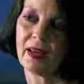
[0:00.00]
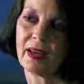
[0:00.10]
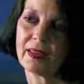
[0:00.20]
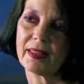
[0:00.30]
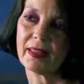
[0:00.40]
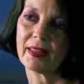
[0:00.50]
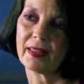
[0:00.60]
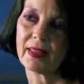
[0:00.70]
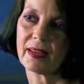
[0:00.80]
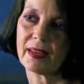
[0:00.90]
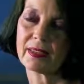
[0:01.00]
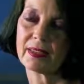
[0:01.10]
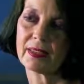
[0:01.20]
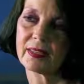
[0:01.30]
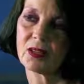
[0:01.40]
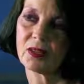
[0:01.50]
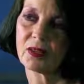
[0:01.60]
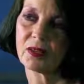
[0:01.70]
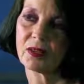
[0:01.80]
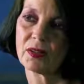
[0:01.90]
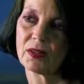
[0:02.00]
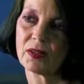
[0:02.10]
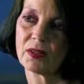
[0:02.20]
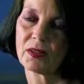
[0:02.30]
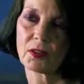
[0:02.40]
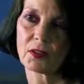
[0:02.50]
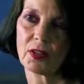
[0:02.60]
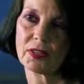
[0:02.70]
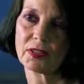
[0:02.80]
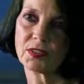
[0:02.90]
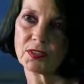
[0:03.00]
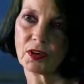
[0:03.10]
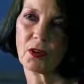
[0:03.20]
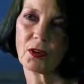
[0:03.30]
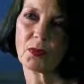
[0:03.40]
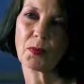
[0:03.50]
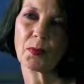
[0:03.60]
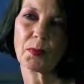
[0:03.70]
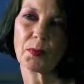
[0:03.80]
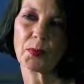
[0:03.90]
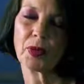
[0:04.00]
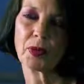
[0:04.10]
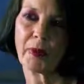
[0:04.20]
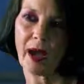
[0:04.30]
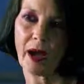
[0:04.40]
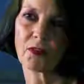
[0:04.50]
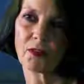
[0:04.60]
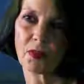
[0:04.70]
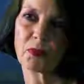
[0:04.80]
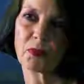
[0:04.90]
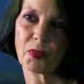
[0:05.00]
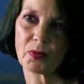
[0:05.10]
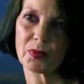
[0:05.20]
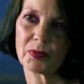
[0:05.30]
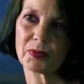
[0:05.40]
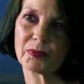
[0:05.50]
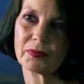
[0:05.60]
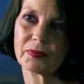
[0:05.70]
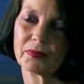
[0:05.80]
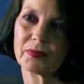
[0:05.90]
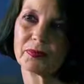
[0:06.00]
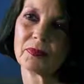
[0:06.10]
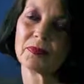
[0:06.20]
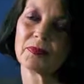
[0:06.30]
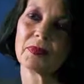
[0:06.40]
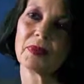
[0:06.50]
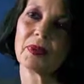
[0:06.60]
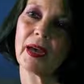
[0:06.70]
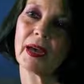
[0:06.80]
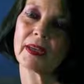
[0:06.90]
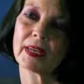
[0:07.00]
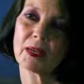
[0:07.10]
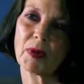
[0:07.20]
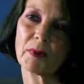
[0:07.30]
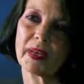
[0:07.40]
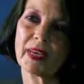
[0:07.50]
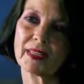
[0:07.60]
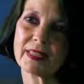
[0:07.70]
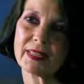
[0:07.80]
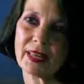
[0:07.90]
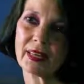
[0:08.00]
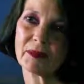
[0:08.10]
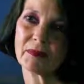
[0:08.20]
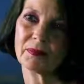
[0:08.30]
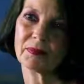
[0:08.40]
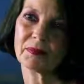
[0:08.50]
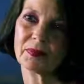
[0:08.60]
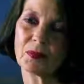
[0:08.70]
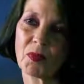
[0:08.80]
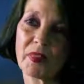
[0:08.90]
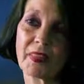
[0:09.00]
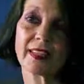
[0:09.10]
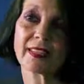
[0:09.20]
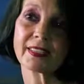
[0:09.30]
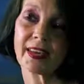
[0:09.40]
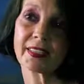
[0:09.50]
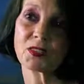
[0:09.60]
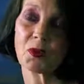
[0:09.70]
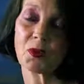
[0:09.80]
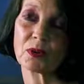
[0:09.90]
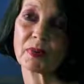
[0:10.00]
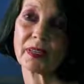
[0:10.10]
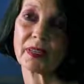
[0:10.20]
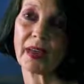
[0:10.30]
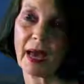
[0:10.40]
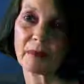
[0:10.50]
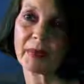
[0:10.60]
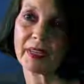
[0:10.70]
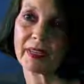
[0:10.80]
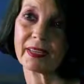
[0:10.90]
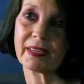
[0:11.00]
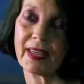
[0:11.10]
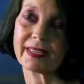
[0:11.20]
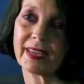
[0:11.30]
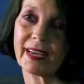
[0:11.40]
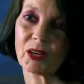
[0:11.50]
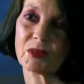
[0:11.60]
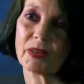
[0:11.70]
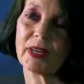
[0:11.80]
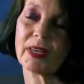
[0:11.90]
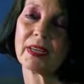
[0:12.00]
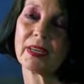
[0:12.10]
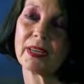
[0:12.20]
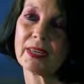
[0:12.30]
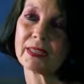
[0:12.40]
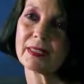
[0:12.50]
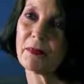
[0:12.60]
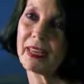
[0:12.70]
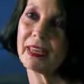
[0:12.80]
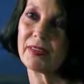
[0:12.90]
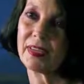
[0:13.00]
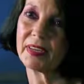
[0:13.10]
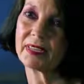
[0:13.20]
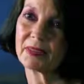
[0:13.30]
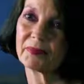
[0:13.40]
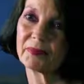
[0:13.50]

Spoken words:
I think that the Grunds are pretty powerful in Peru. And to come up against them and what they decide is going to be happening in that town is a mighty feat.